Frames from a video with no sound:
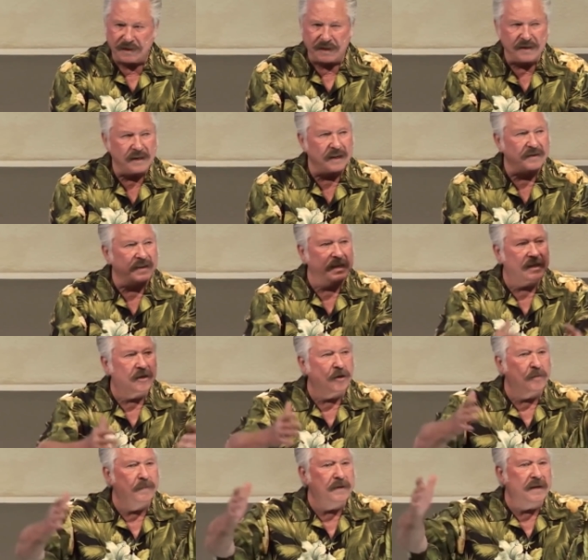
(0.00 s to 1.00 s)
and yet they
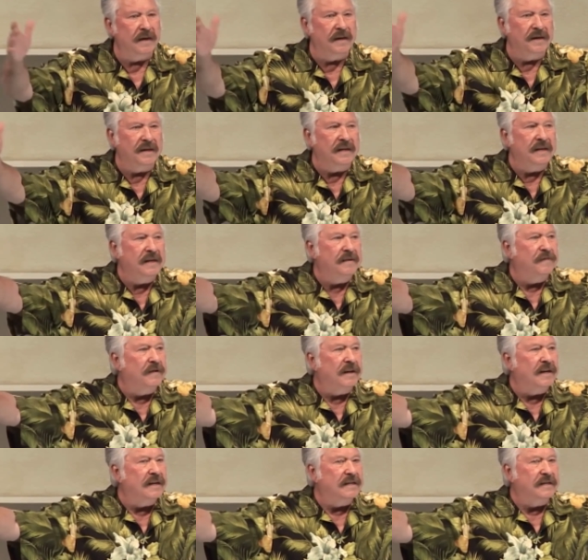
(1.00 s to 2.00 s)
go beyond any
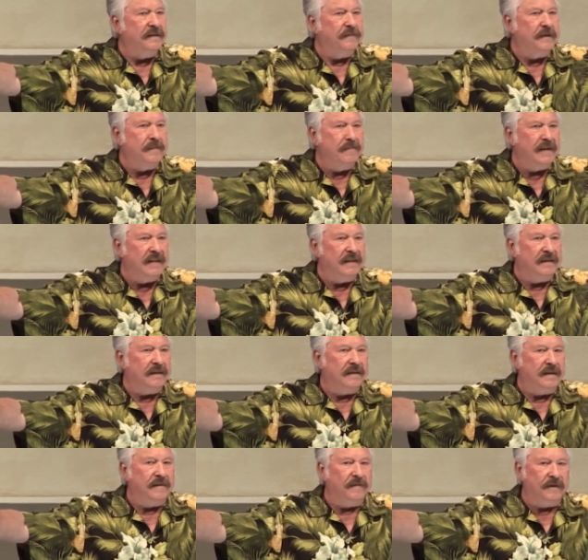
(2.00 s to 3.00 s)
philosophy man
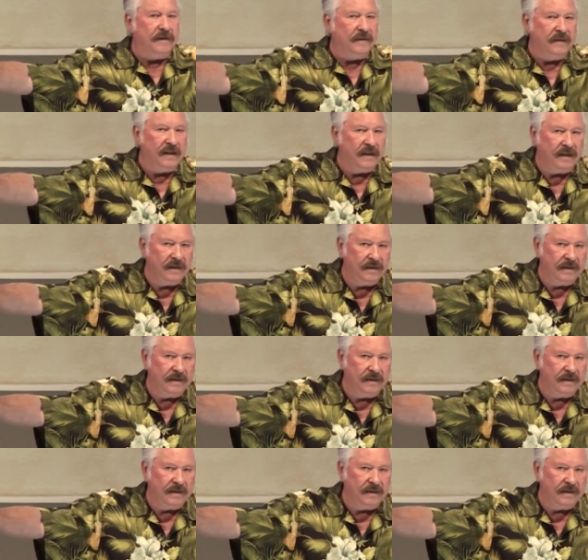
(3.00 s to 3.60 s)
could ever create.